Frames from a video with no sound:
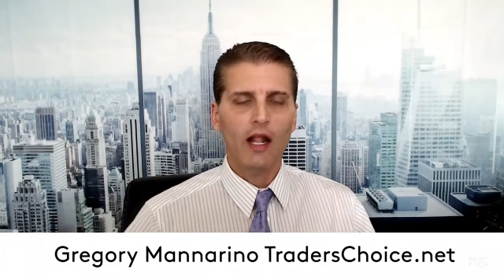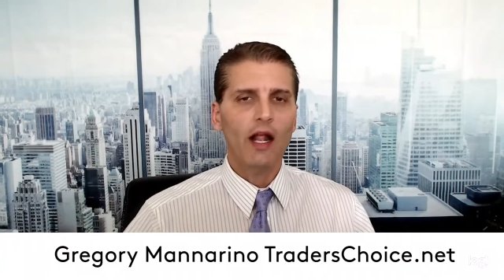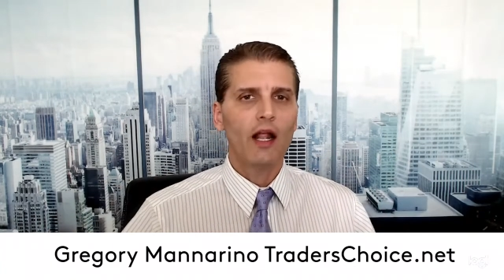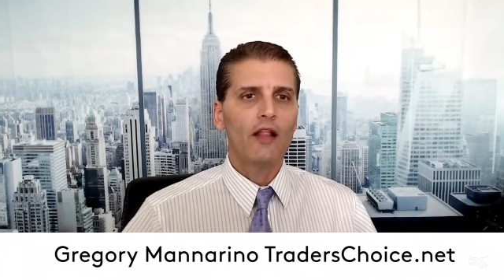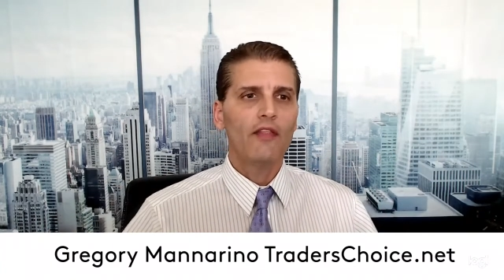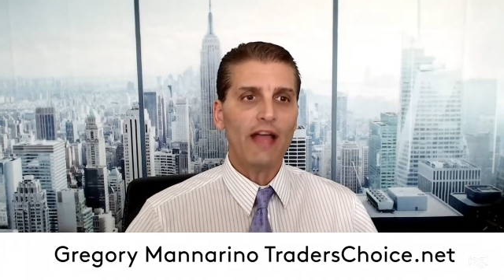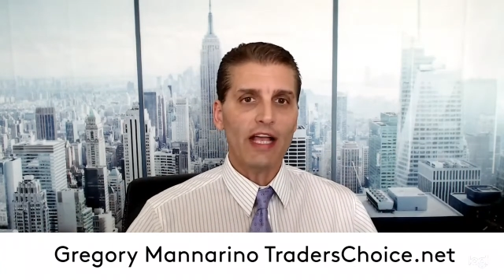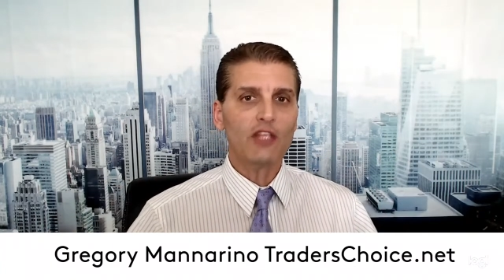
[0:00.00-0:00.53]

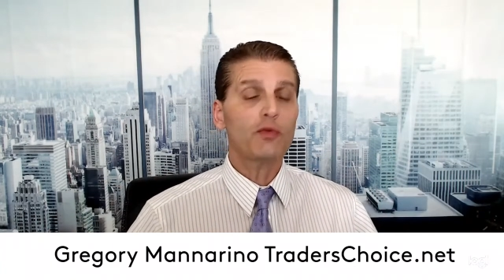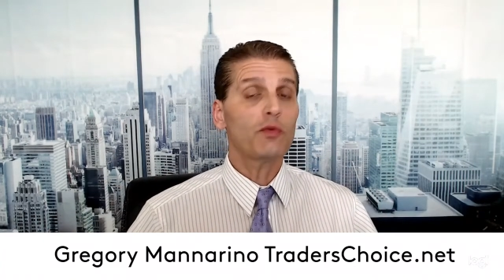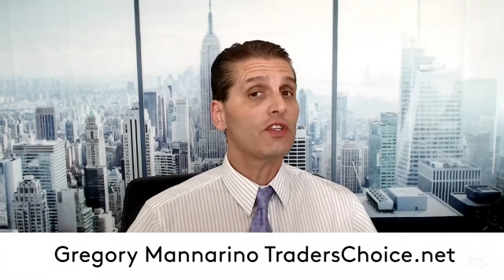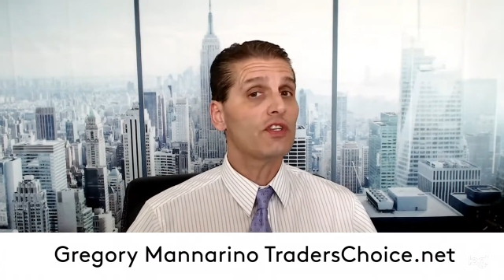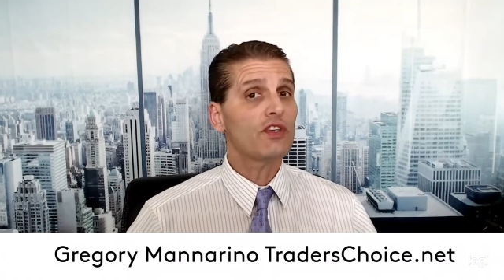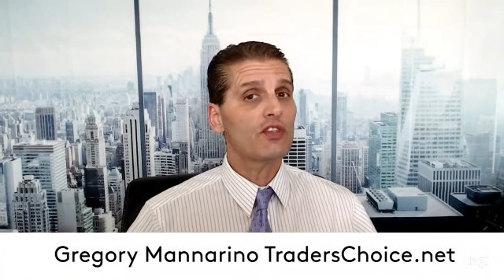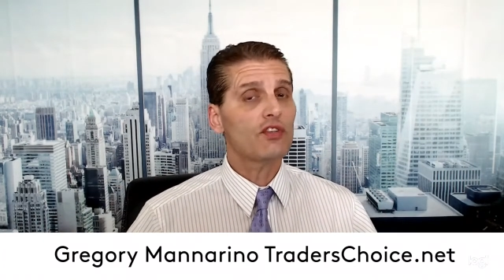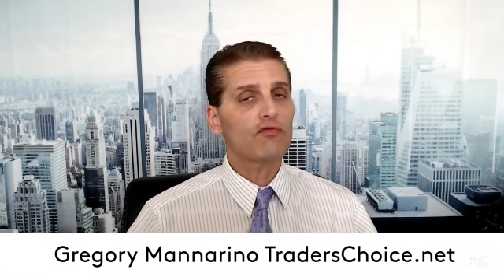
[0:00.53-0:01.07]
That's what this
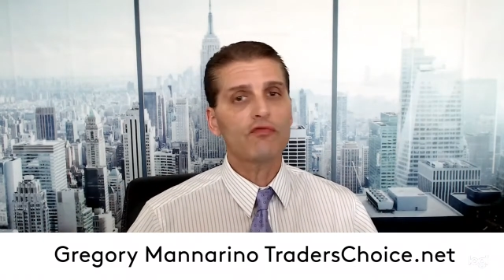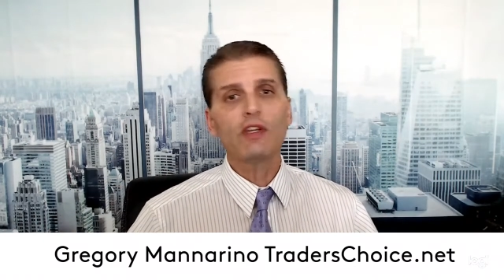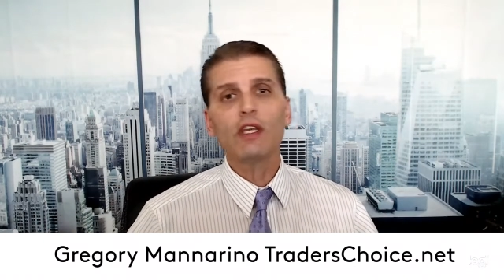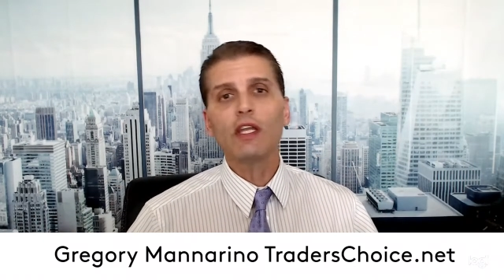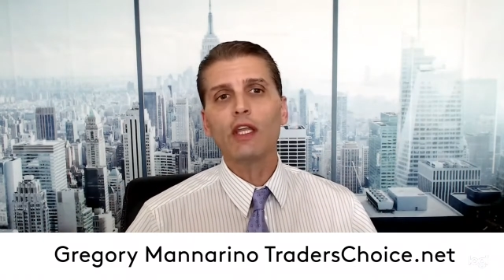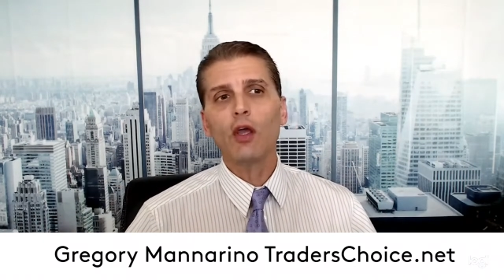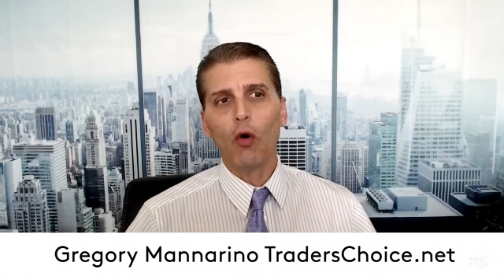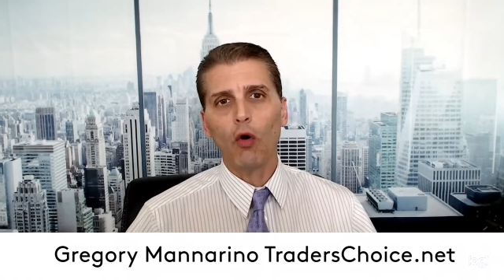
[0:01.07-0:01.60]
is really
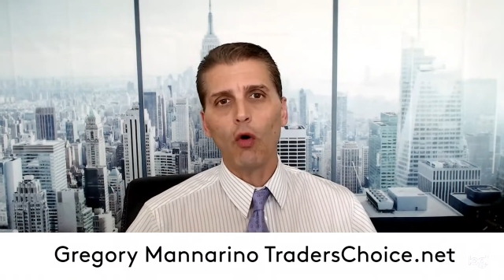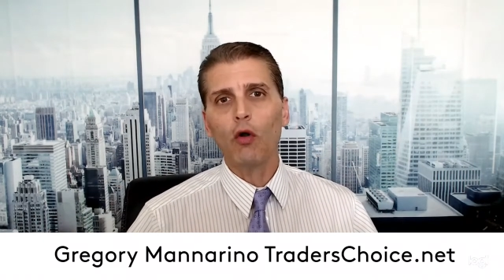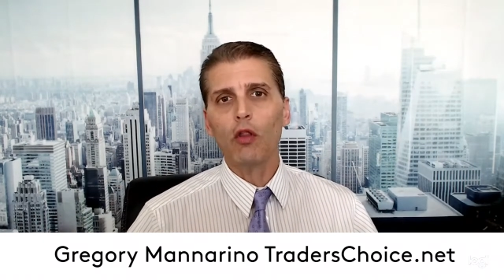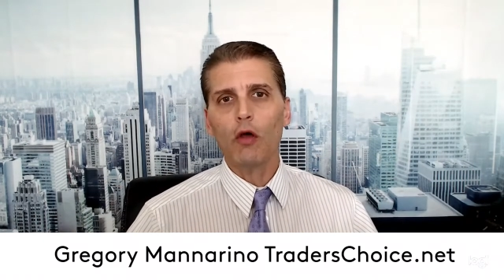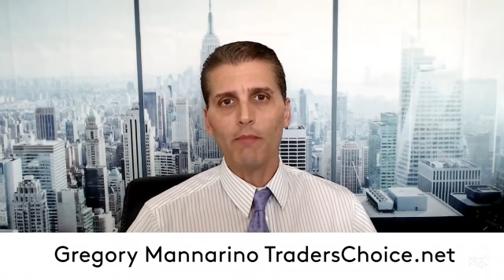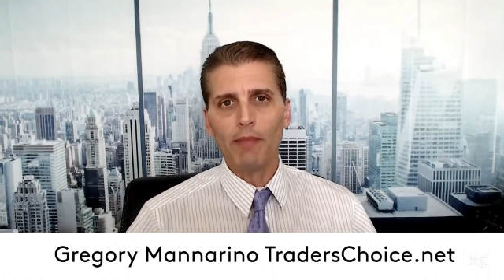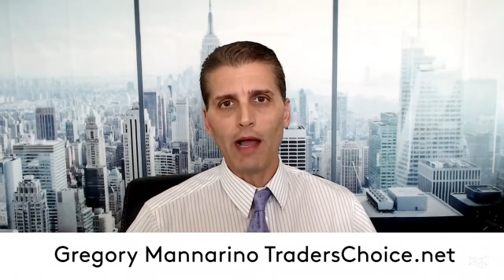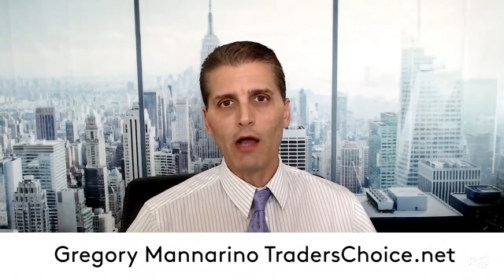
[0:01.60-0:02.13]
all
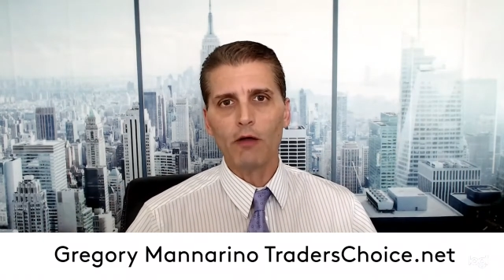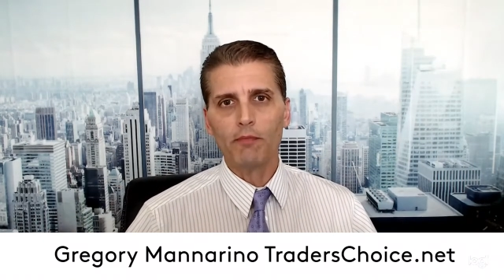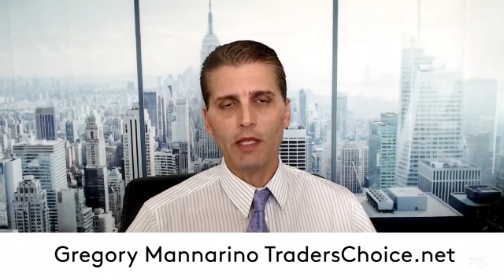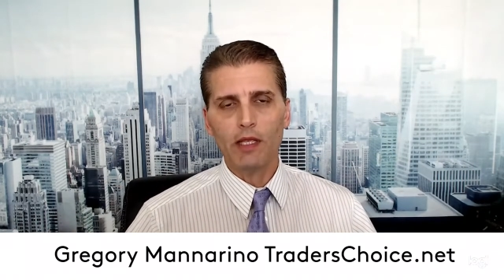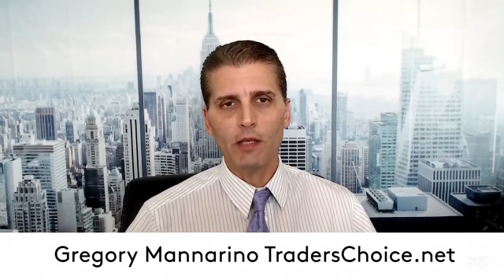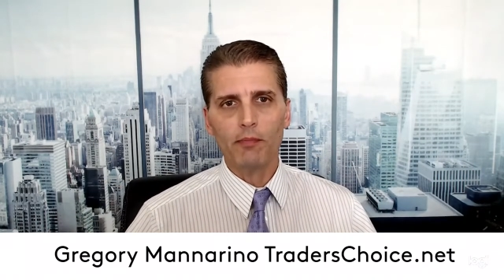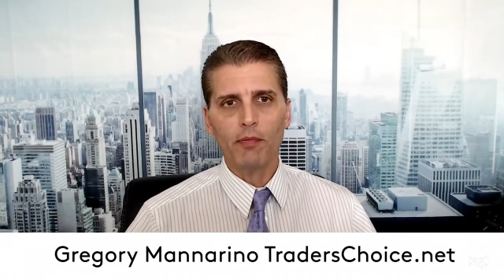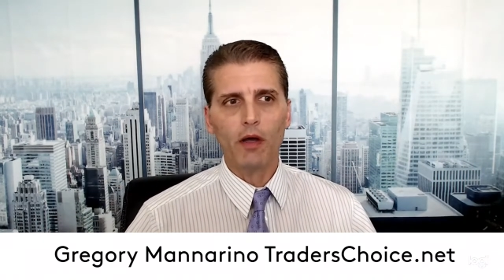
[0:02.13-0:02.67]
about,
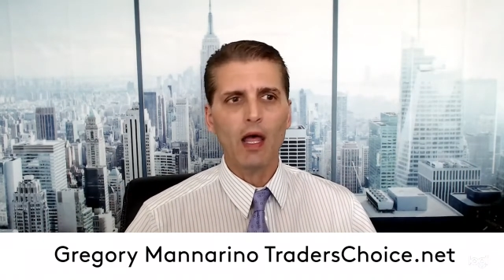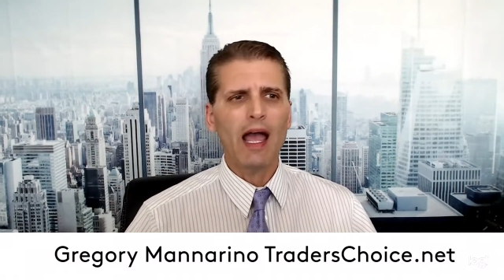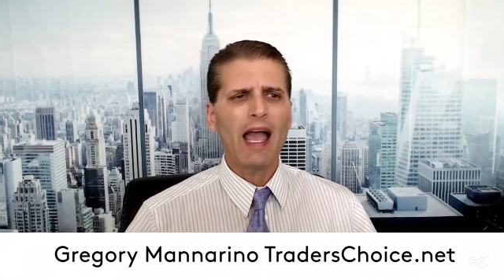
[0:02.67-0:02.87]
people.